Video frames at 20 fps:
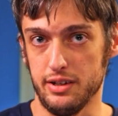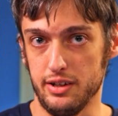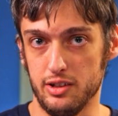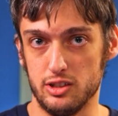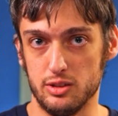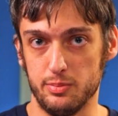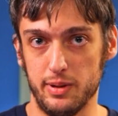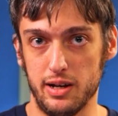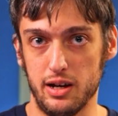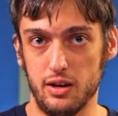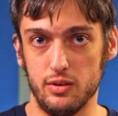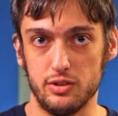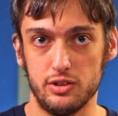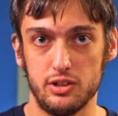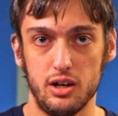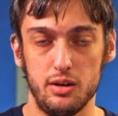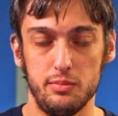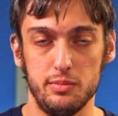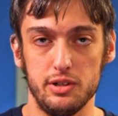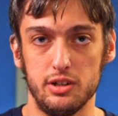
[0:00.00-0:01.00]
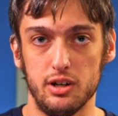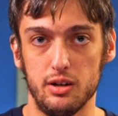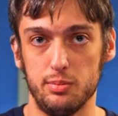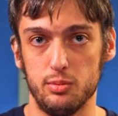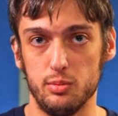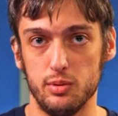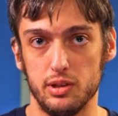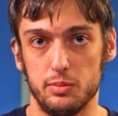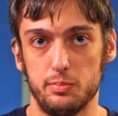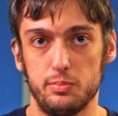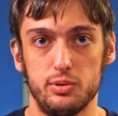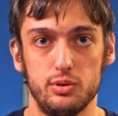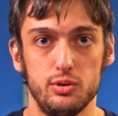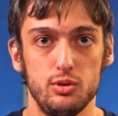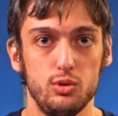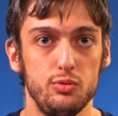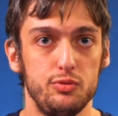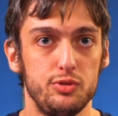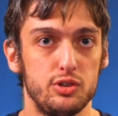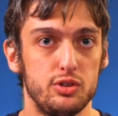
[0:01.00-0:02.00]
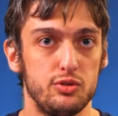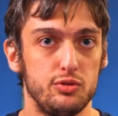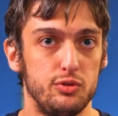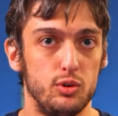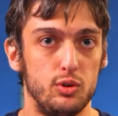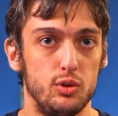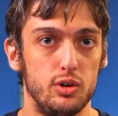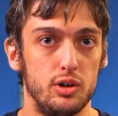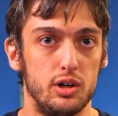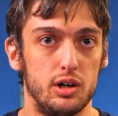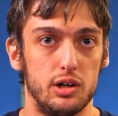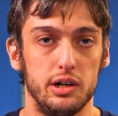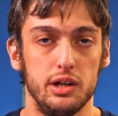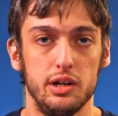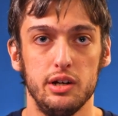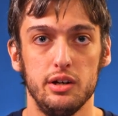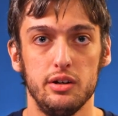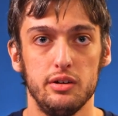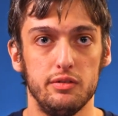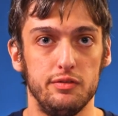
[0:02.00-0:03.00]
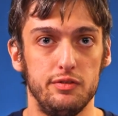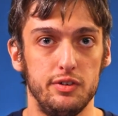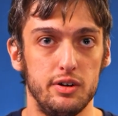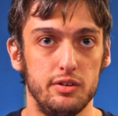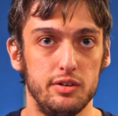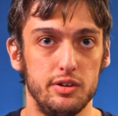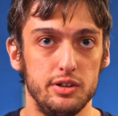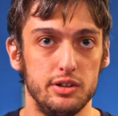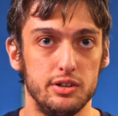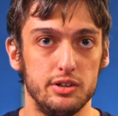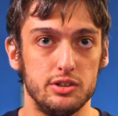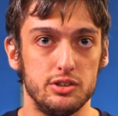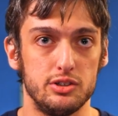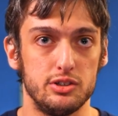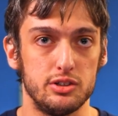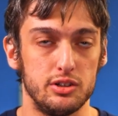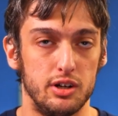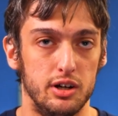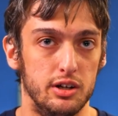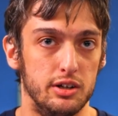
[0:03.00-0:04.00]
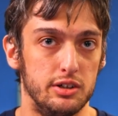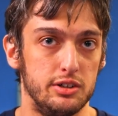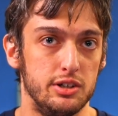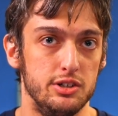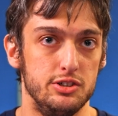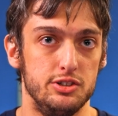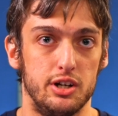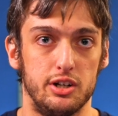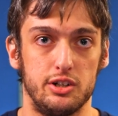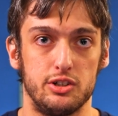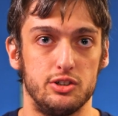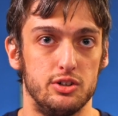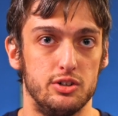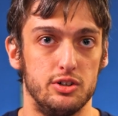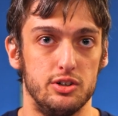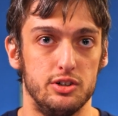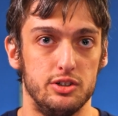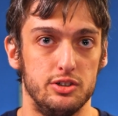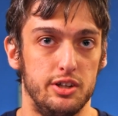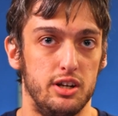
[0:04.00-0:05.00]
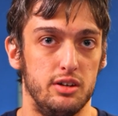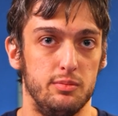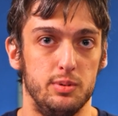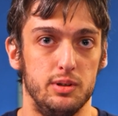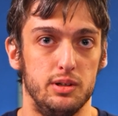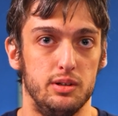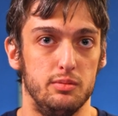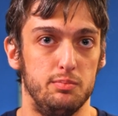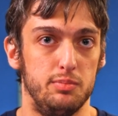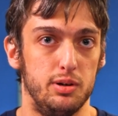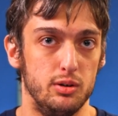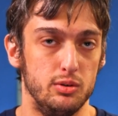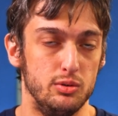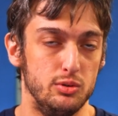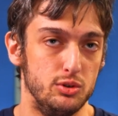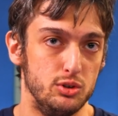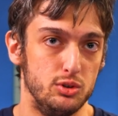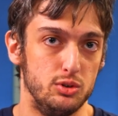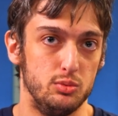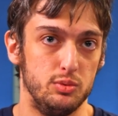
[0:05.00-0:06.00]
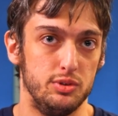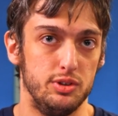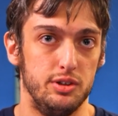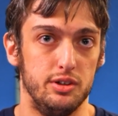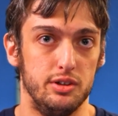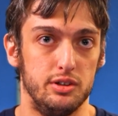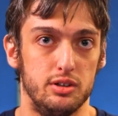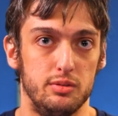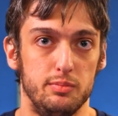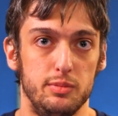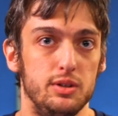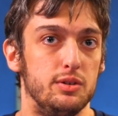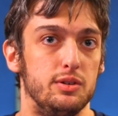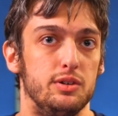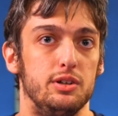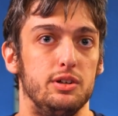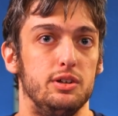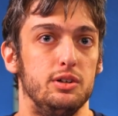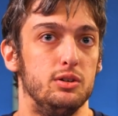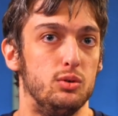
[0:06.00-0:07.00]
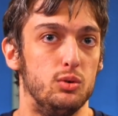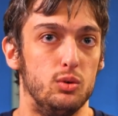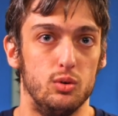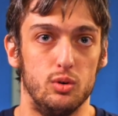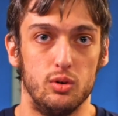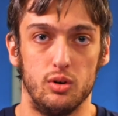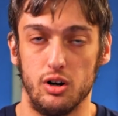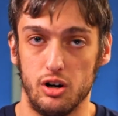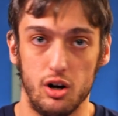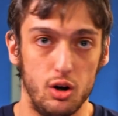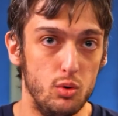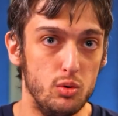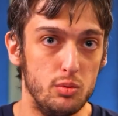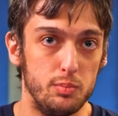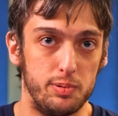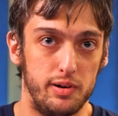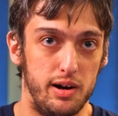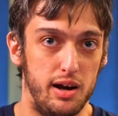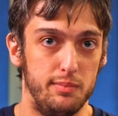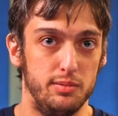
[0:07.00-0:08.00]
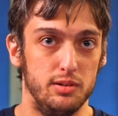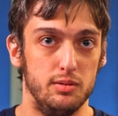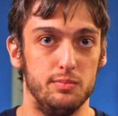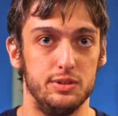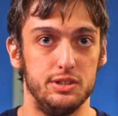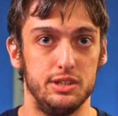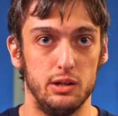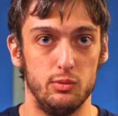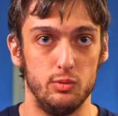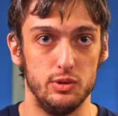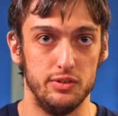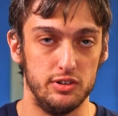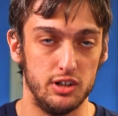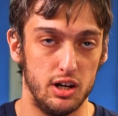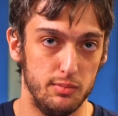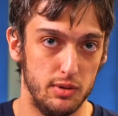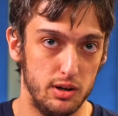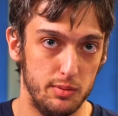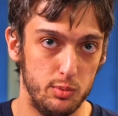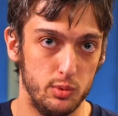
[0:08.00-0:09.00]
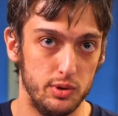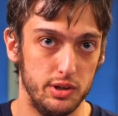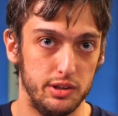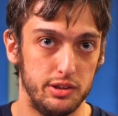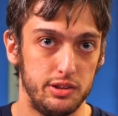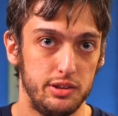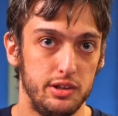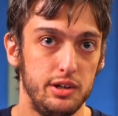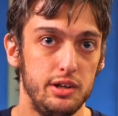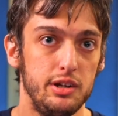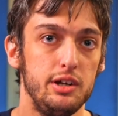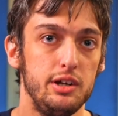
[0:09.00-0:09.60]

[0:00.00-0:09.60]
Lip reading: It's about coming up with proofs for various conjectures that have been posed within the community or our own problems that we have come up with